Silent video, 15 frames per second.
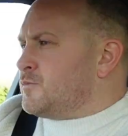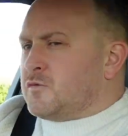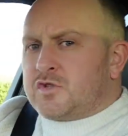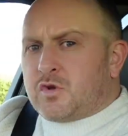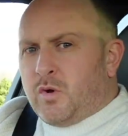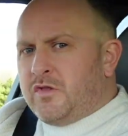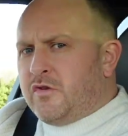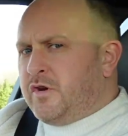
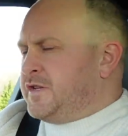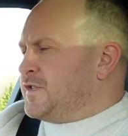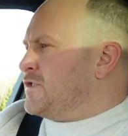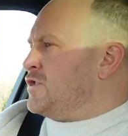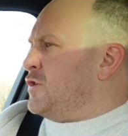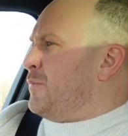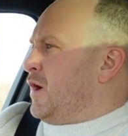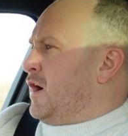So one of the
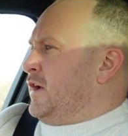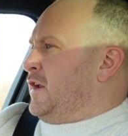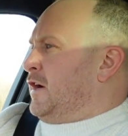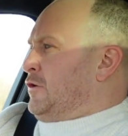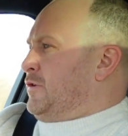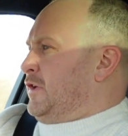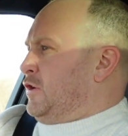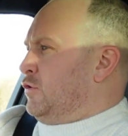reasons you buy an
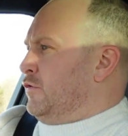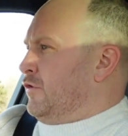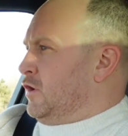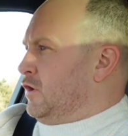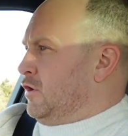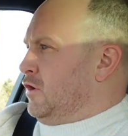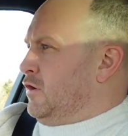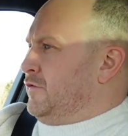Audi over a
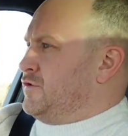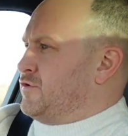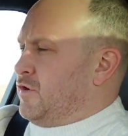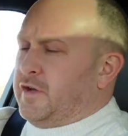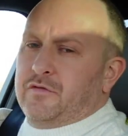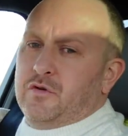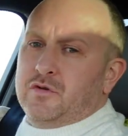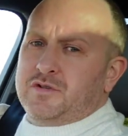lot of its
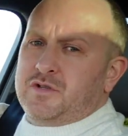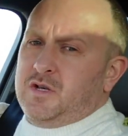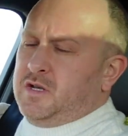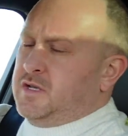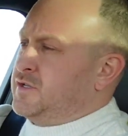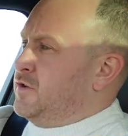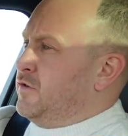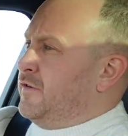rivals
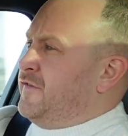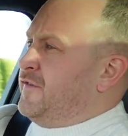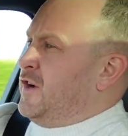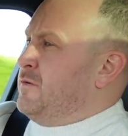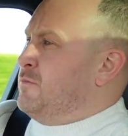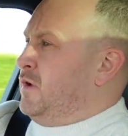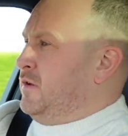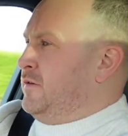is the
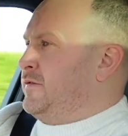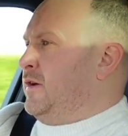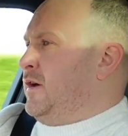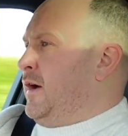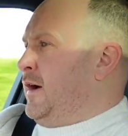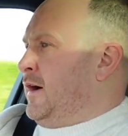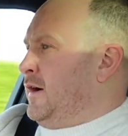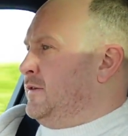refinement,
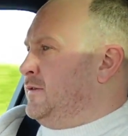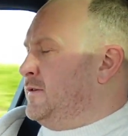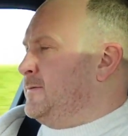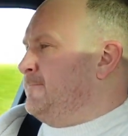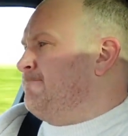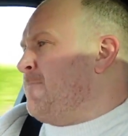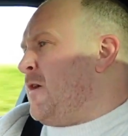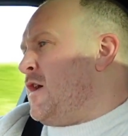and
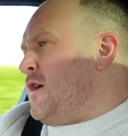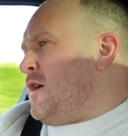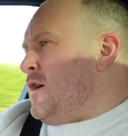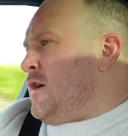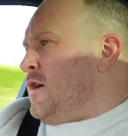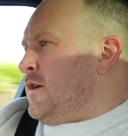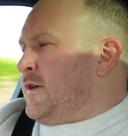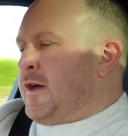
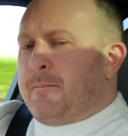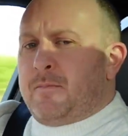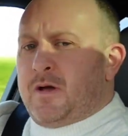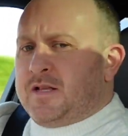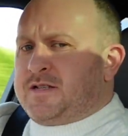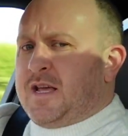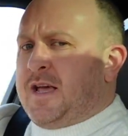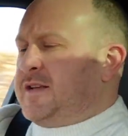yep,
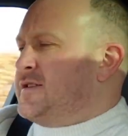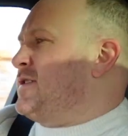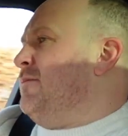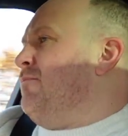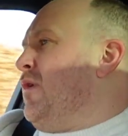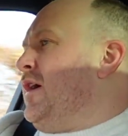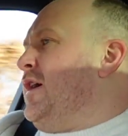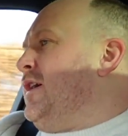it is.
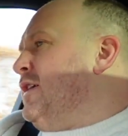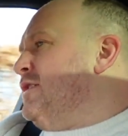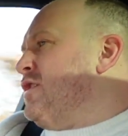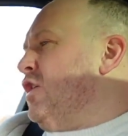It's